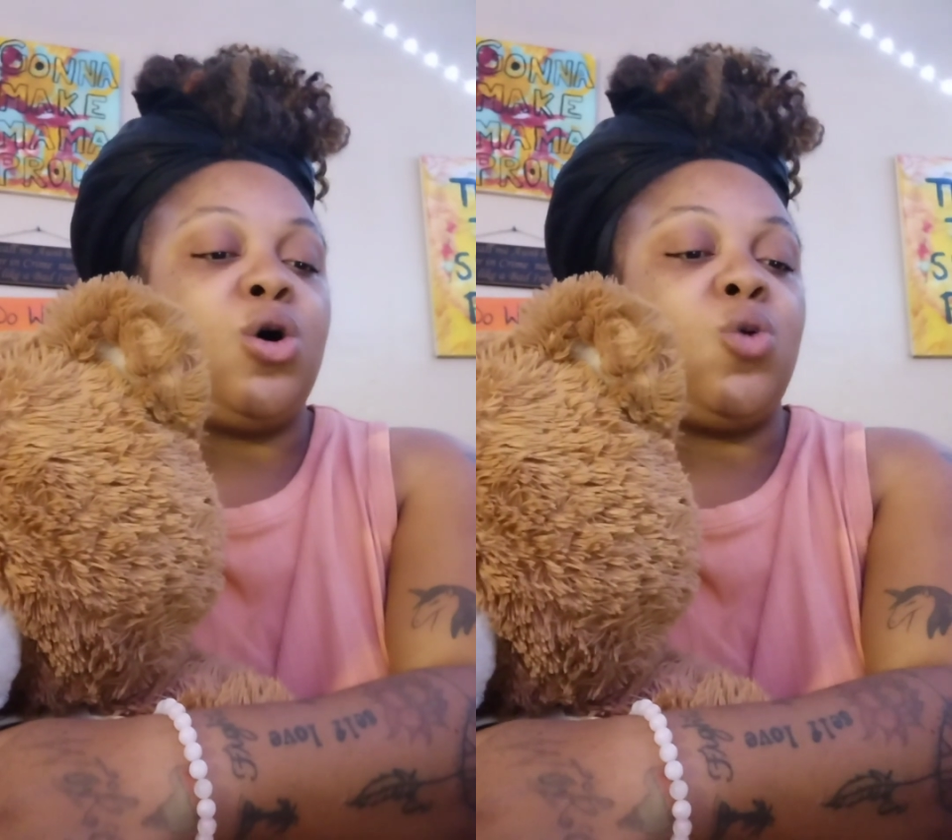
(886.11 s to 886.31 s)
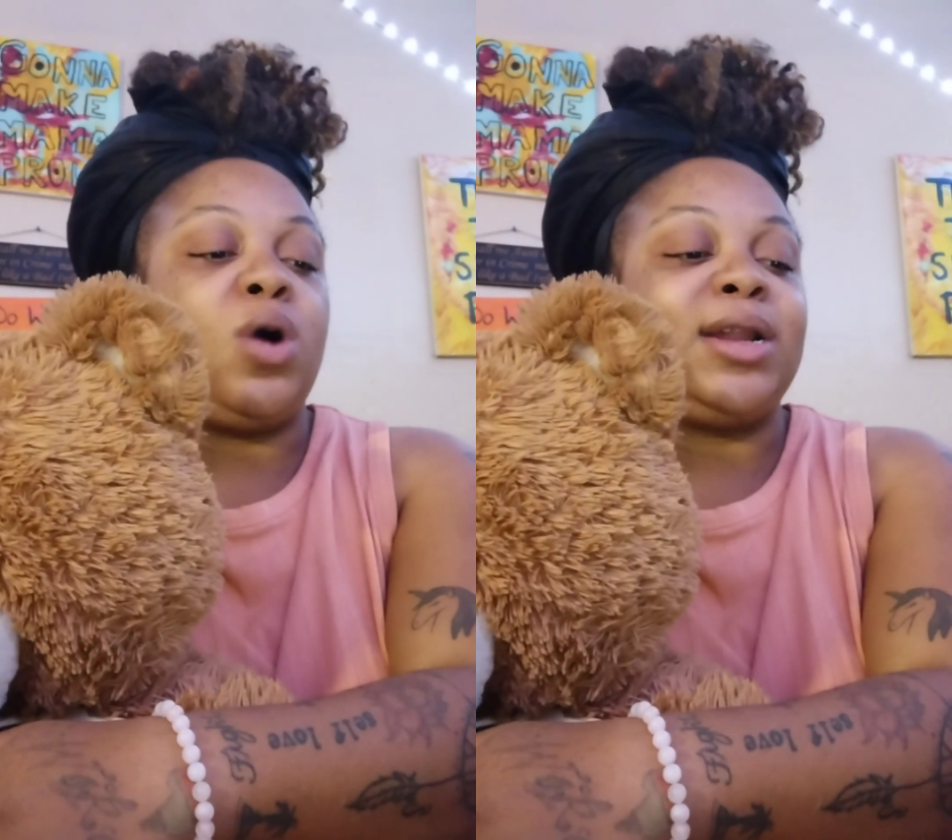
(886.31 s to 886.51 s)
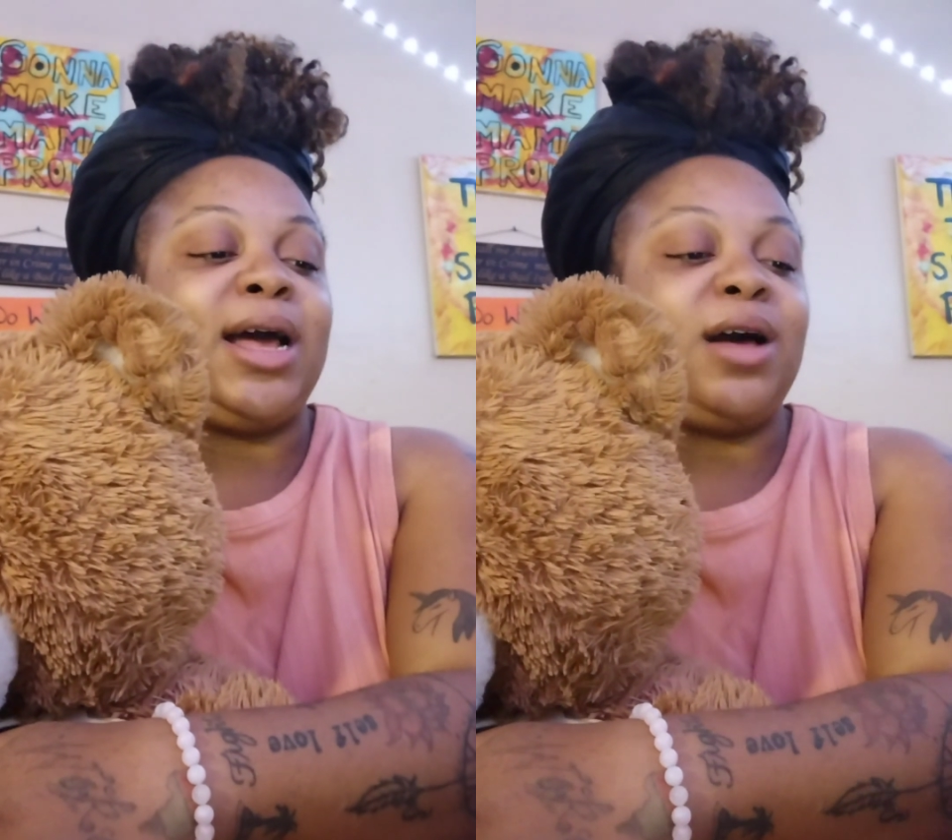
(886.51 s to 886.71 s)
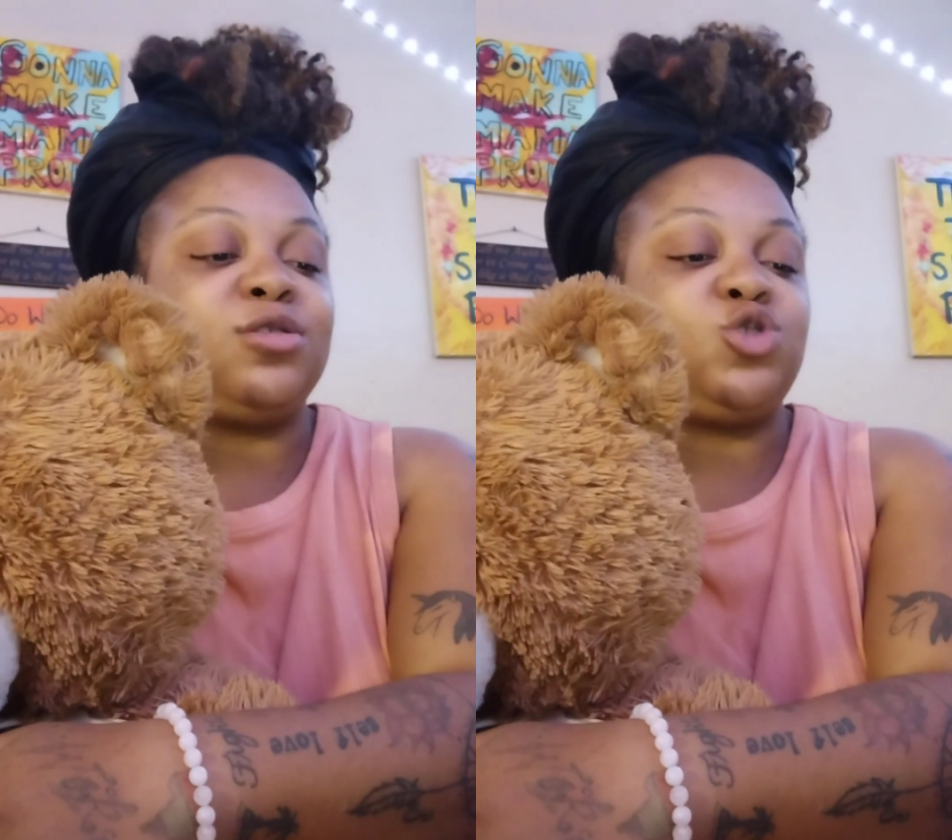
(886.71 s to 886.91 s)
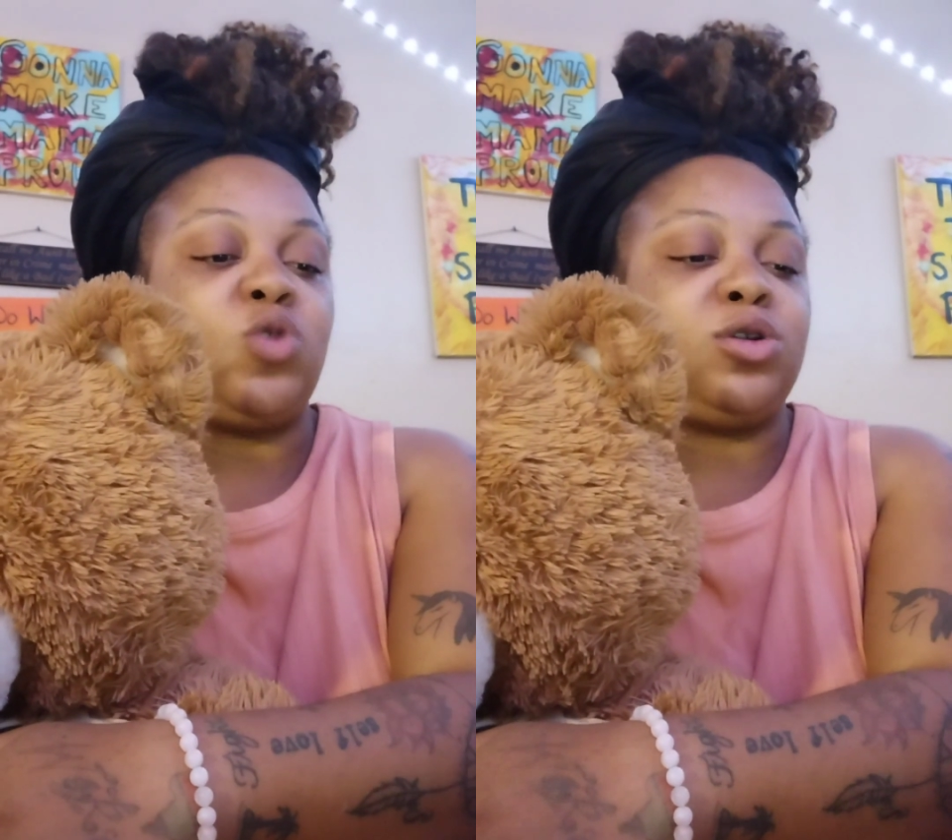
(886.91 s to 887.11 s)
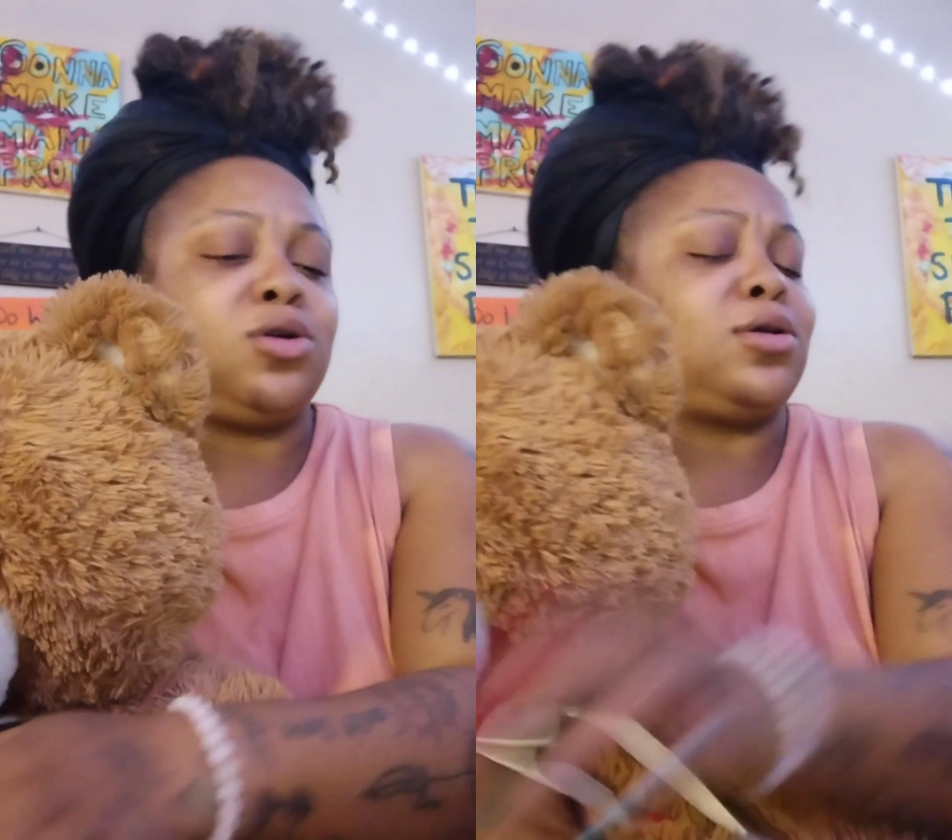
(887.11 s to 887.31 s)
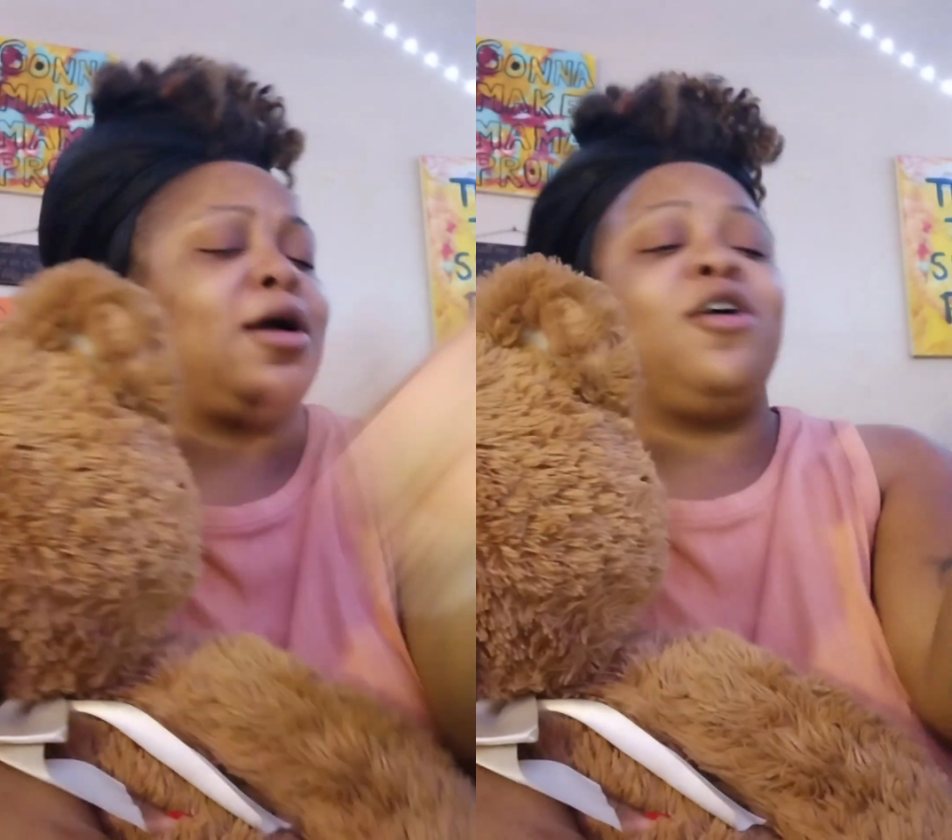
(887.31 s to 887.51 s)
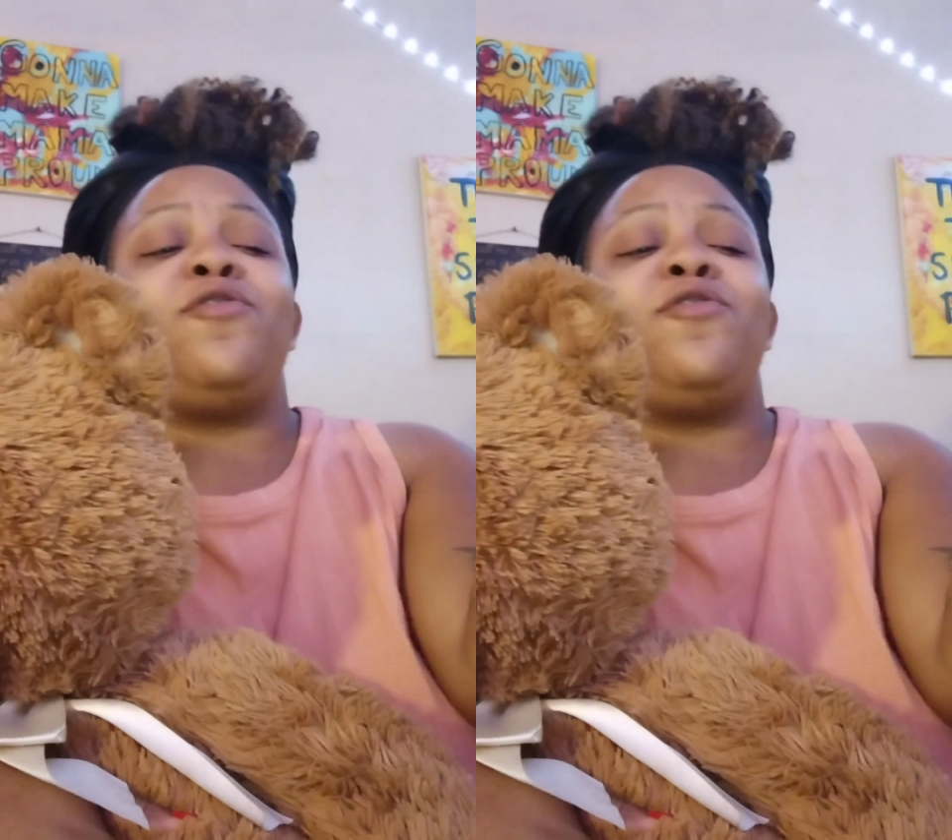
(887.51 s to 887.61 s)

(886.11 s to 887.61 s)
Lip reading: or one house to another.